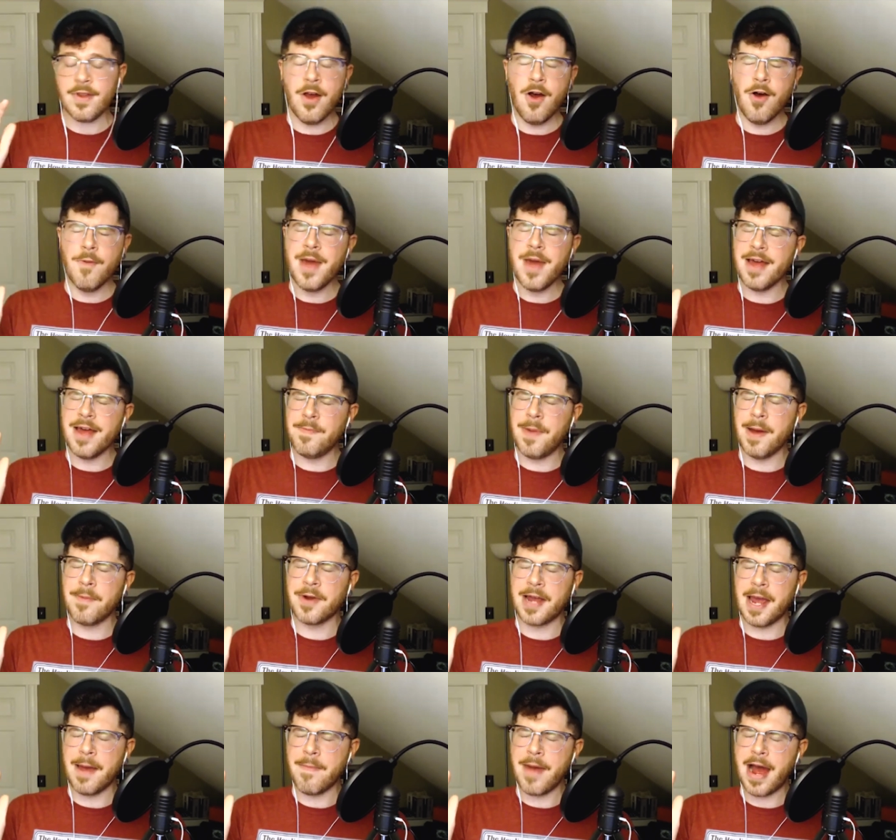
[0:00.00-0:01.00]
man, Pepper
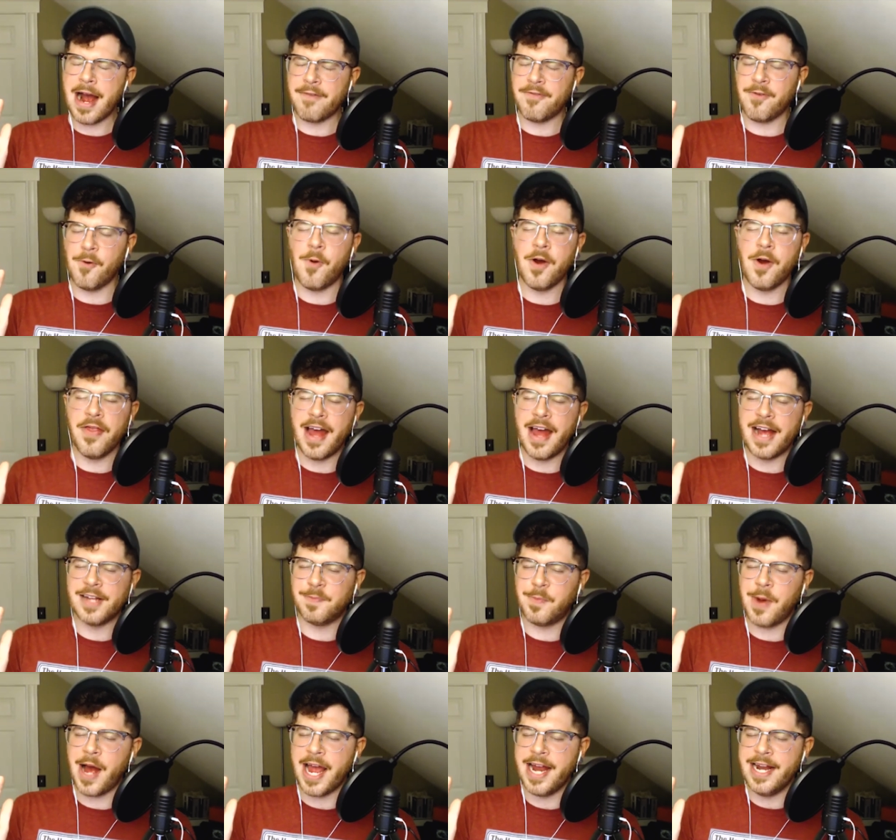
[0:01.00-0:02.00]
came back for one last
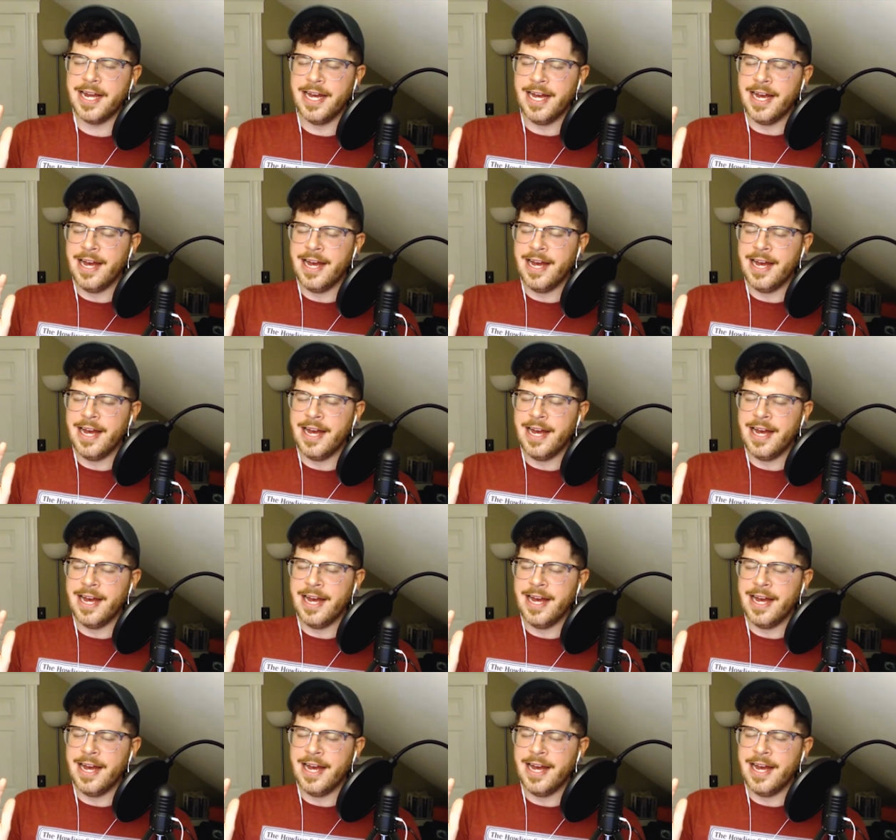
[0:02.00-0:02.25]
bite.